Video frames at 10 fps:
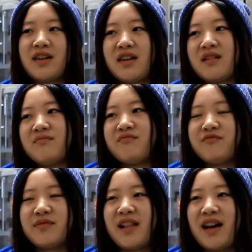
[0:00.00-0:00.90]
can
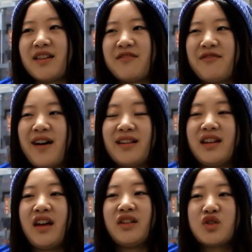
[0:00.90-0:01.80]
like find
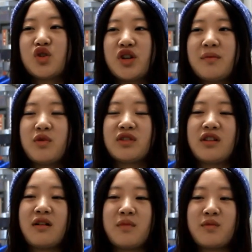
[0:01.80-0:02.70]
an internship or
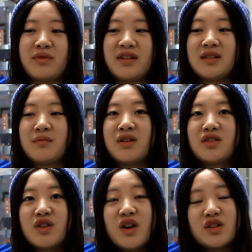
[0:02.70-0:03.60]
some
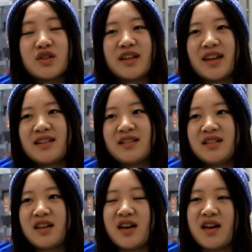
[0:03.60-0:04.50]
placement to gain
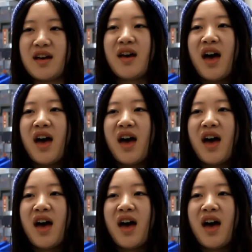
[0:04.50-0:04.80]
uh,